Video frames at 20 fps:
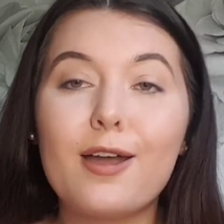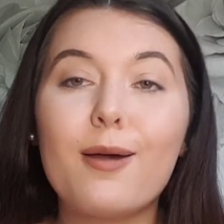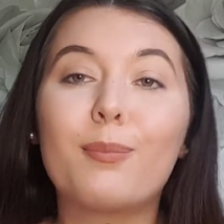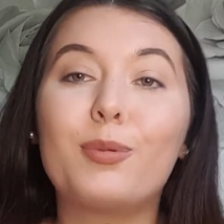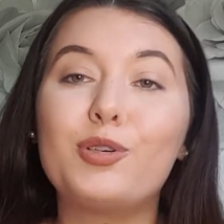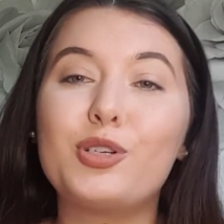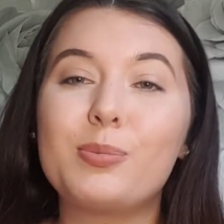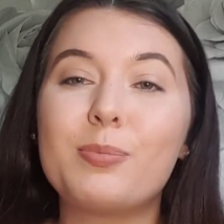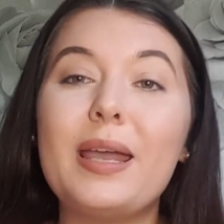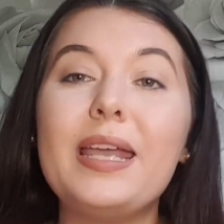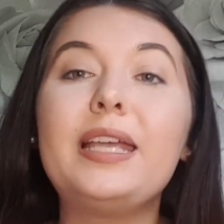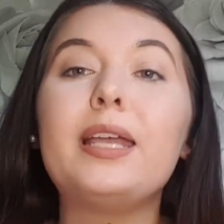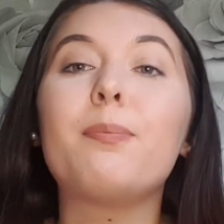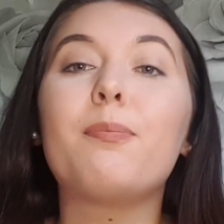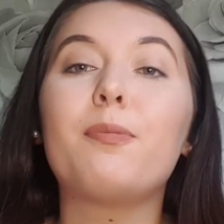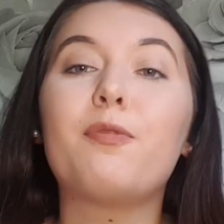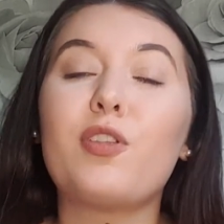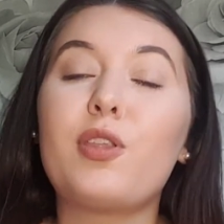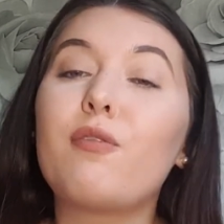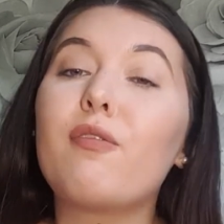But just make
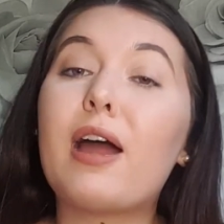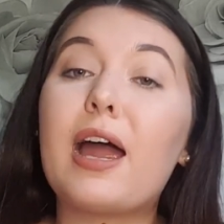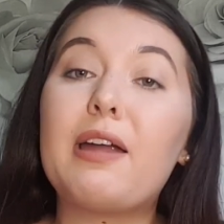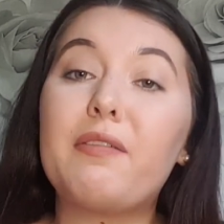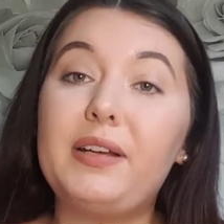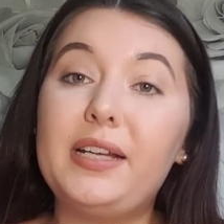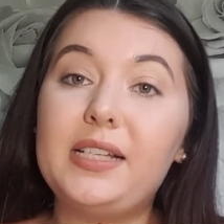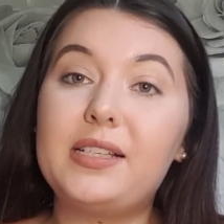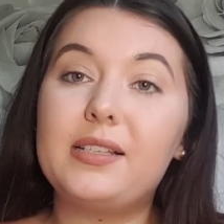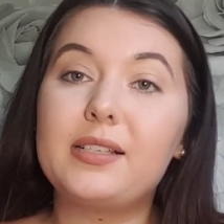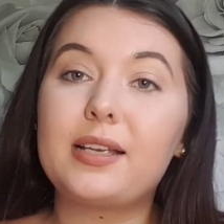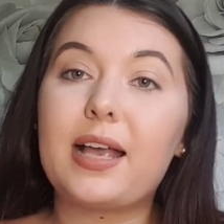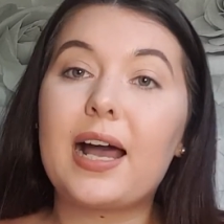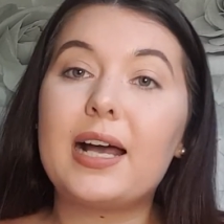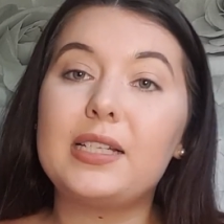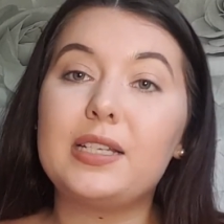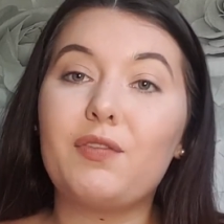it for the right reasons, guys.